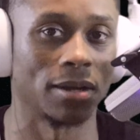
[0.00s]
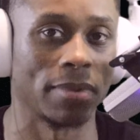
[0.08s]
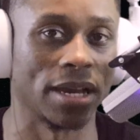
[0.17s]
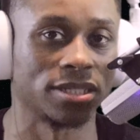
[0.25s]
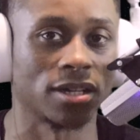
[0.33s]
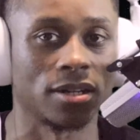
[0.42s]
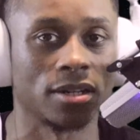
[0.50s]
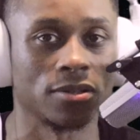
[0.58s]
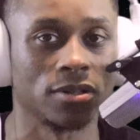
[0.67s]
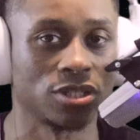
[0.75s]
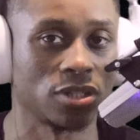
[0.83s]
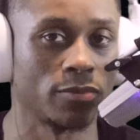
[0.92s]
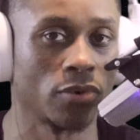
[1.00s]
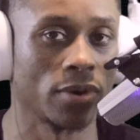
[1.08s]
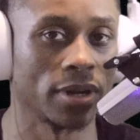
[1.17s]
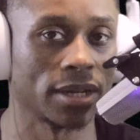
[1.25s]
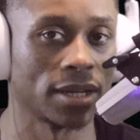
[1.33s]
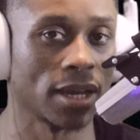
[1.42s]
As y'all know, it's your
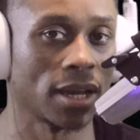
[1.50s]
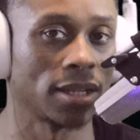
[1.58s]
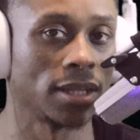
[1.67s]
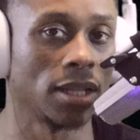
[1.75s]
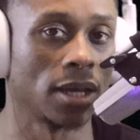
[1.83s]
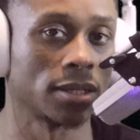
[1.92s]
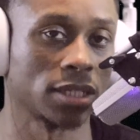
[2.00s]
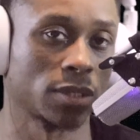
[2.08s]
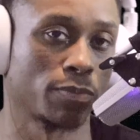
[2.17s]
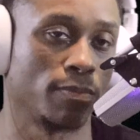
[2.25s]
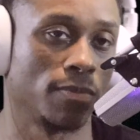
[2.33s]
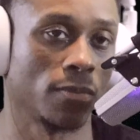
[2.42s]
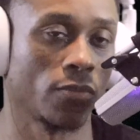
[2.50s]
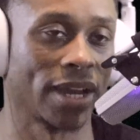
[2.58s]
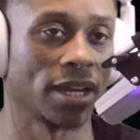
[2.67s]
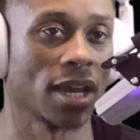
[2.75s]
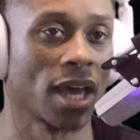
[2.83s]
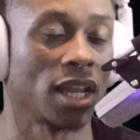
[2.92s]
boy
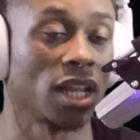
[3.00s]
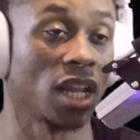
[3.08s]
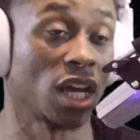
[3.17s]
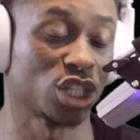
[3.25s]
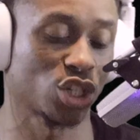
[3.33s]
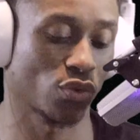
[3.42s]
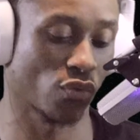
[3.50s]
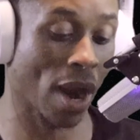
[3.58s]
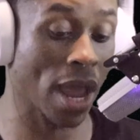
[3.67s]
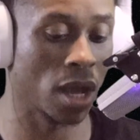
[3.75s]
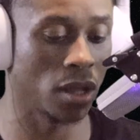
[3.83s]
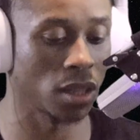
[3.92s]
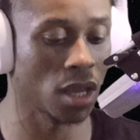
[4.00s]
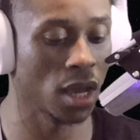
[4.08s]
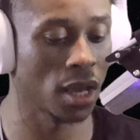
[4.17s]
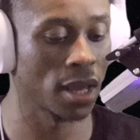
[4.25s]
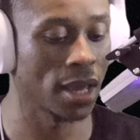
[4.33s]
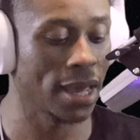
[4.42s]
Latrell.
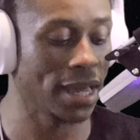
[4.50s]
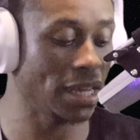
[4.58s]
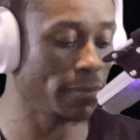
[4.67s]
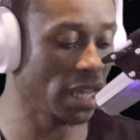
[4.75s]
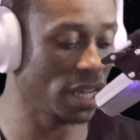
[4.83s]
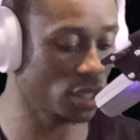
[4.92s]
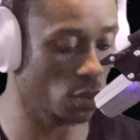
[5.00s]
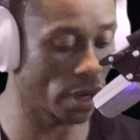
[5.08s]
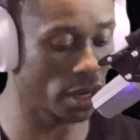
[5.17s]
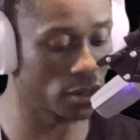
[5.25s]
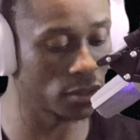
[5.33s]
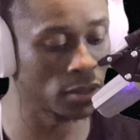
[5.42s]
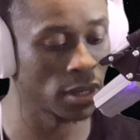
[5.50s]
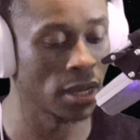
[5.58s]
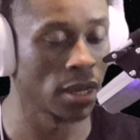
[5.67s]
He means well.